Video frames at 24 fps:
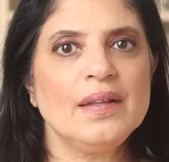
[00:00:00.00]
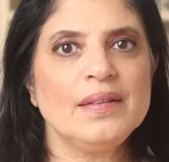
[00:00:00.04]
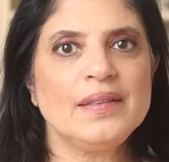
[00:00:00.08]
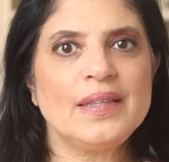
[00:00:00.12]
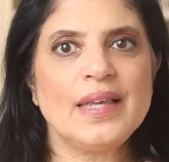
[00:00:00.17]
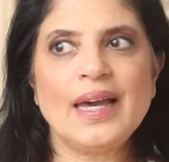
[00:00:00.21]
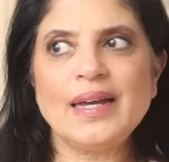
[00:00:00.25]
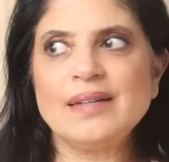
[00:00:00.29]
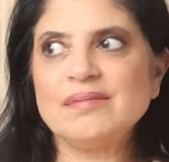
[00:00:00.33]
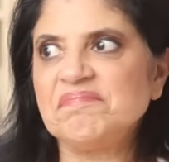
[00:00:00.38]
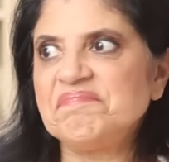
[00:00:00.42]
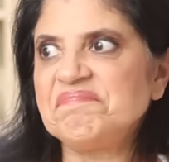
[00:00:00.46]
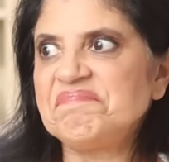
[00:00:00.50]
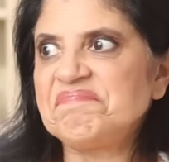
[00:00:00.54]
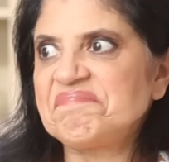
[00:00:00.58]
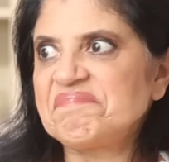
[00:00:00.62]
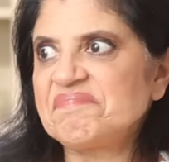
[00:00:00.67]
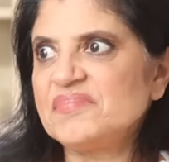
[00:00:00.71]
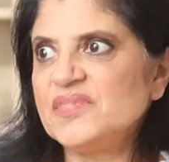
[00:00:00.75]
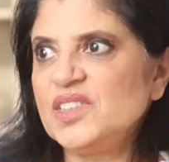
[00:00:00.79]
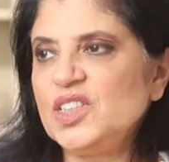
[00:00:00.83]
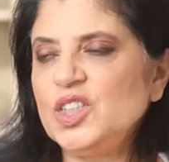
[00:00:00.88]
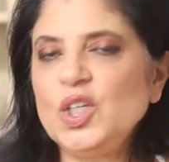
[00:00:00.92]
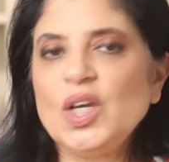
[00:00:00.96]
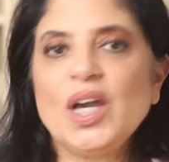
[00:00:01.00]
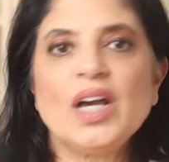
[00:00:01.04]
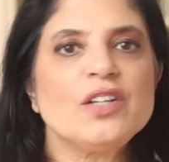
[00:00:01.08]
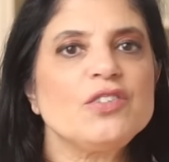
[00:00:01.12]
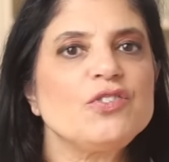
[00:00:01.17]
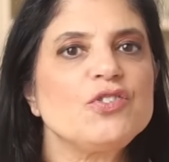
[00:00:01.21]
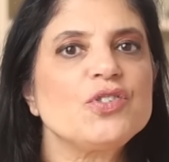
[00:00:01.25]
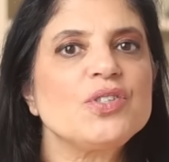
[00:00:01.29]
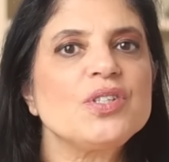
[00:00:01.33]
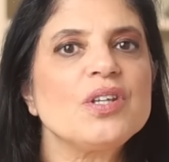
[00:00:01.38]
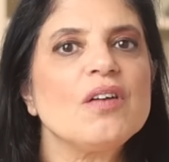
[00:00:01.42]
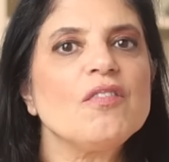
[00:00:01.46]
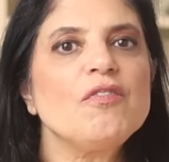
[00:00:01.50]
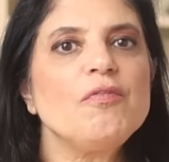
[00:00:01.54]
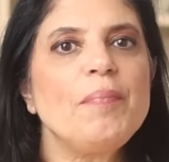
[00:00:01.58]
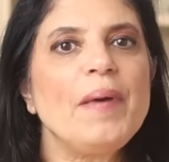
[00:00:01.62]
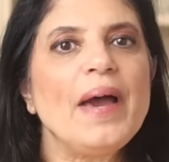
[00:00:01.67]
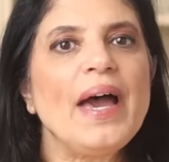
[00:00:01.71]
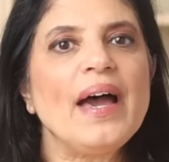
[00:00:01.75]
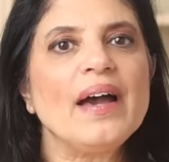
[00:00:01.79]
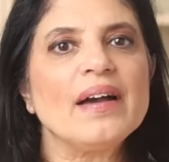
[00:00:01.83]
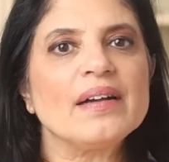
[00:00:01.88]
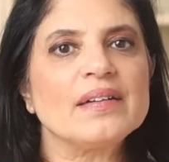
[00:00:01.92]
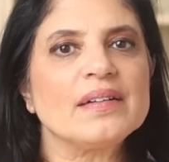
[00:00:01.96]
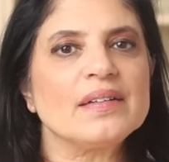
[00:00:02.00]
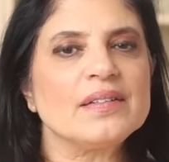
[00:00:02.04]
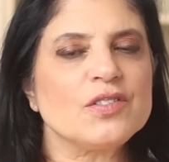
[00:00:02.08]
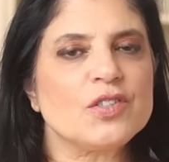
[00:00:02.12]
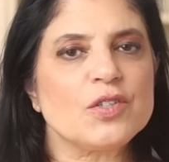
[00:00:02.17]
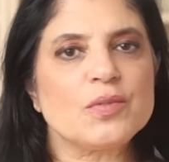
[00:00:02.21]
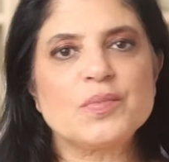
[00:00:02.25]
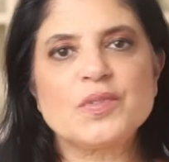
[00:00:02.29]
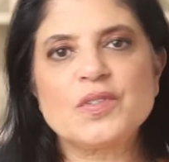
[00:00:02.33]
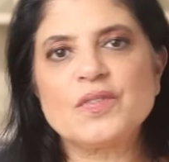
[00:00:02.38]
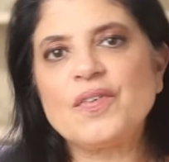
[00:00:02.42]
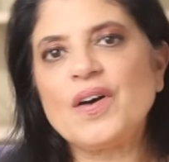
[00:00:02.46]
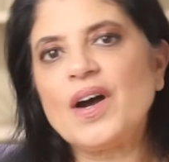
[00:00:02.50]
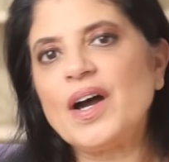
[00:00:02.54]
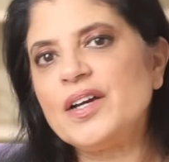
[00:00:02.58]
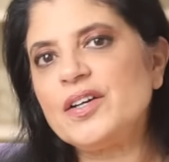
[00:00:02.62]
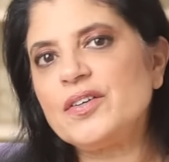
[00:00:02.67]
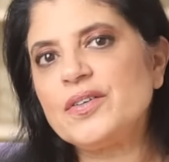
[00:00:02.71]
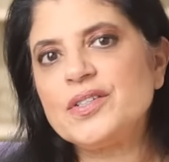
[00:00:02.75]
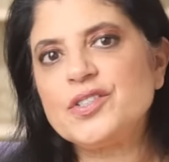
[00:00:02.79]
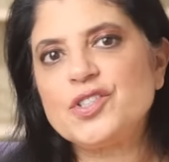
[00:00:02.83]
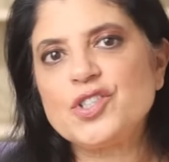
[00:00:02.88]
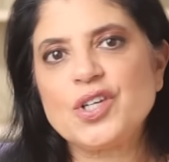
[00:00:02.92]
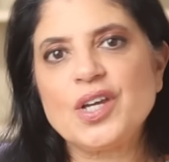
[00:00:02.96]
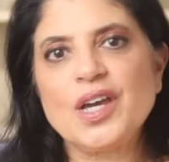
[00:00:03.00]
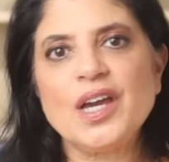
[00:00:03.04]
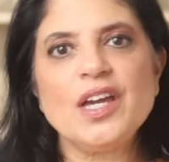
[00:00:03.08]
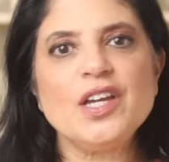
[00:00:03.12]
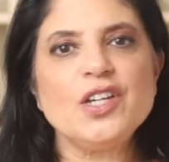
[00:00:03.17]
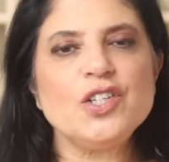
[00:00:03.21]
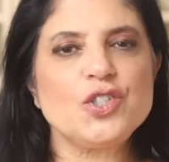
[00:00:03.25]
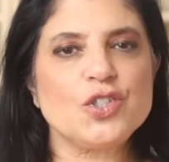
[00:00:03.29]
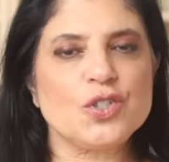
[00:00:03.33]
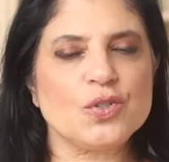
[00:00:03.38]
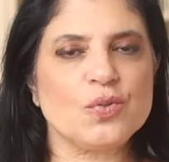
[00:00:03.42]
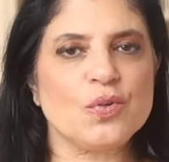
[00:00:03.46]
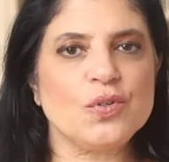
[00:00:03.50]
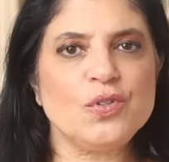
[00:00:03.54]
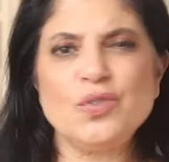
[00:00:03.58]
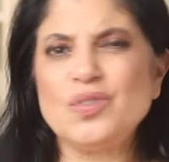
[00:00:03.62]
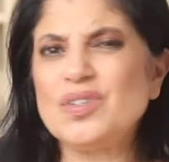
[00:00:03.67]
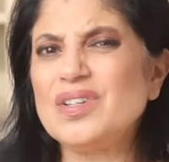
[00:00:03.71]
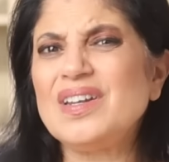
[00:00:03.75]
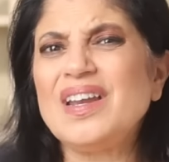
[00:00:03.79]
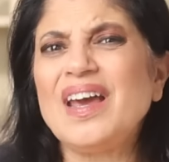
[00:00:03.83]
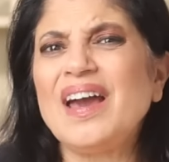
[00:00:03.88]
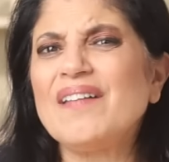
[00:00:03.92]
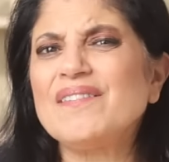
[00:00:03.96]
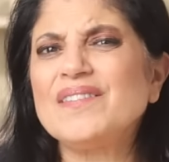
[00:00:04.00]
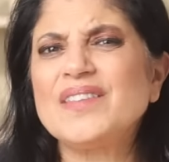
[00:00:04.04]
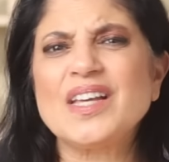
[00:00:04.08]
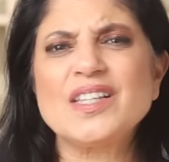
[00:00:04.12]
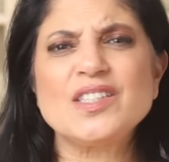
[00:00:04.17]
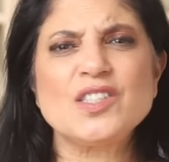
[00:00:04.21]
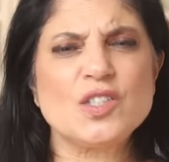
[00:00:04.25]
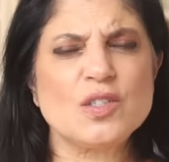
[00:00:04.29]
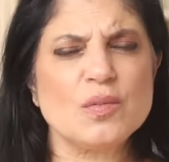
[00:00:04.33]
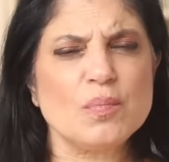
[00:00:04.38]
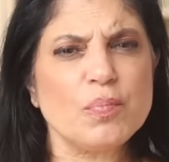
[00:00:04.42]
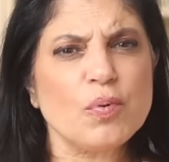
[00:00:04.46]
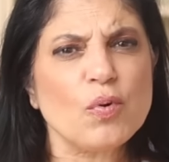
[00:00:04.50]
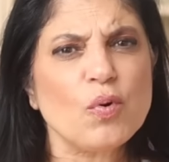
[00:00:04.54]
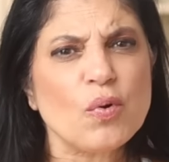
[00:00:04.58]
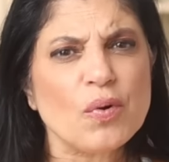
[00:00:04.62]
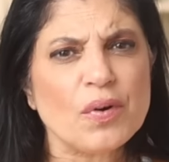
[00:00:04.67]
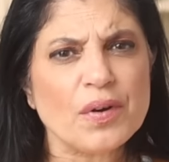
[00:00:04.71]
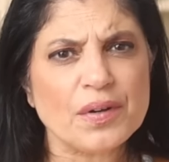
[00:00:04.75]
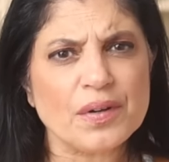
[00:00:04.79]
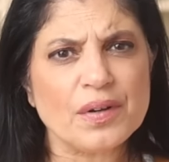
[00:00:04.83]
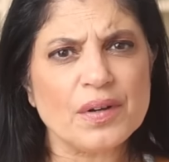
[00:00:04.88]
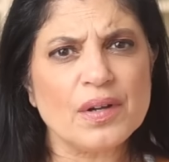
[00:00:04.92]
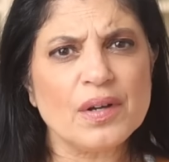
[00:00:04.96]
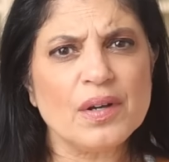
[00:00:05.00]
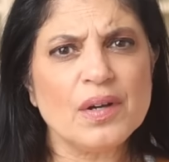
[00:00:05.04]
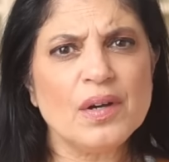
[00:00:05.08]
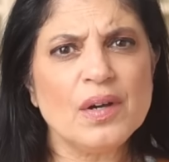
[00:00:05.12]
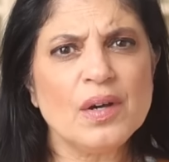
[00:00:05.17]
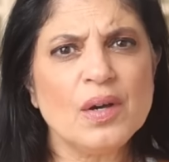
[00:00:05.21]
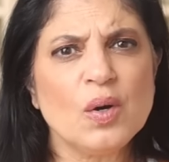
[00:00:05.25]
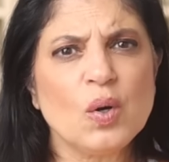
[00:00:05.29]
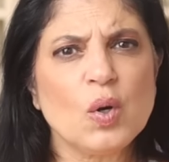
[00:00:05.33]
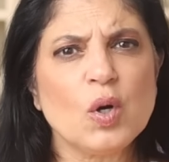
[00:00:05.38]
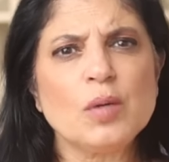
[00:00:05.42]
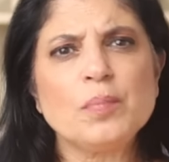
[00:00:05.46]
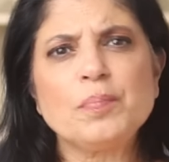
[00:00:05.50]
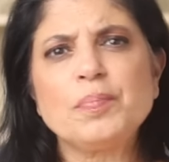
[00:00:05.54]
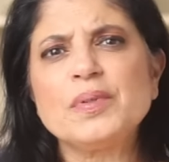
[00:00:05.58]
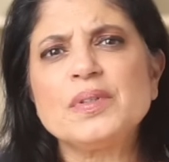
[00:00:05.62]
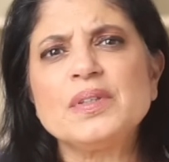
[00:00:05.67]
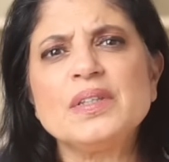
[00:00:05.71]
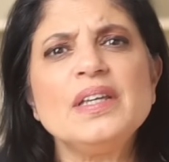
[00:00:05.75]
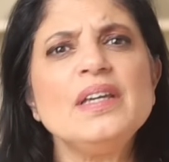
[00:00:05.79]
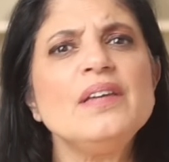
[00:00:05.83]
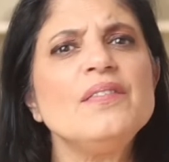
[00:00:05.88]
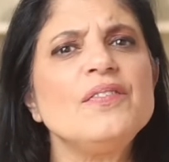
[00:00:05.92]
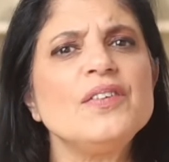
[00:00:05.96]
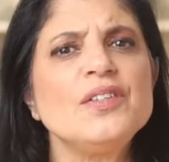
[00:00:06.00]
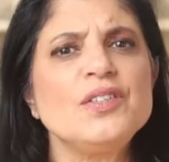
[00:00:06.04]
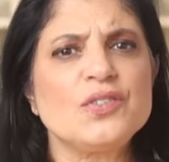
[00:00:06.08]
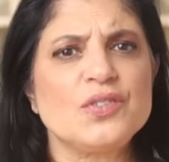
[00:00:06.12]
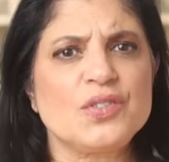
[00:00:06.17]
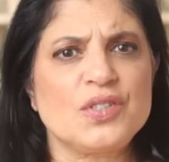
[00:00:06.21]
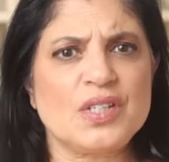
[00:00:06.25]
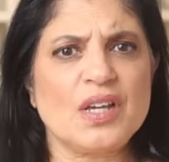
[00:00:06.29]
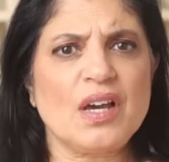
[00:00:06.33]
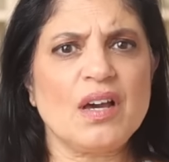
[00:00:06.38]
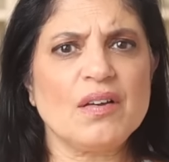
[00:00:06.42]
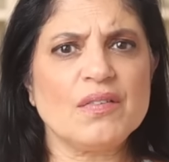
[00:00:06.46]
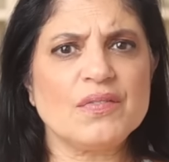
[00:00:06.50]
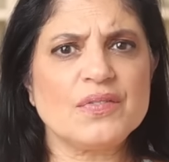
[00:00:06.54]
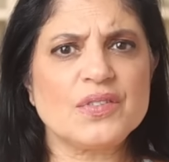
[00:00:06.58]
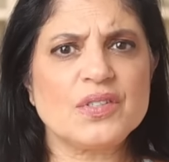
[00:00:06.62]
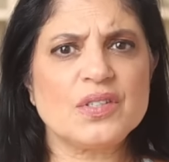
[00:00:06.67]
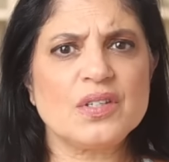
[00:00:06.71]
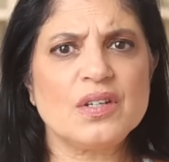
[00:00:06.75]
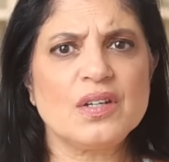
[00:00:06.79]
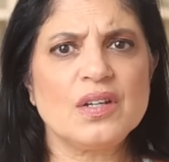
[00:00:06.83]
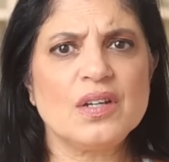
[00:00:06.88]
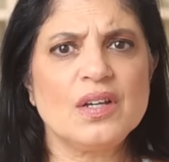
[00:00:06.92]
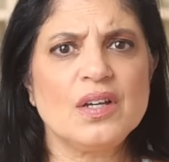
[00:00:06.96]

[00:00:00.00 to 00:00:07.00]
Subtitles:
that you held yourself back in terms of higher education or you didn't have that support or belief in yourselves.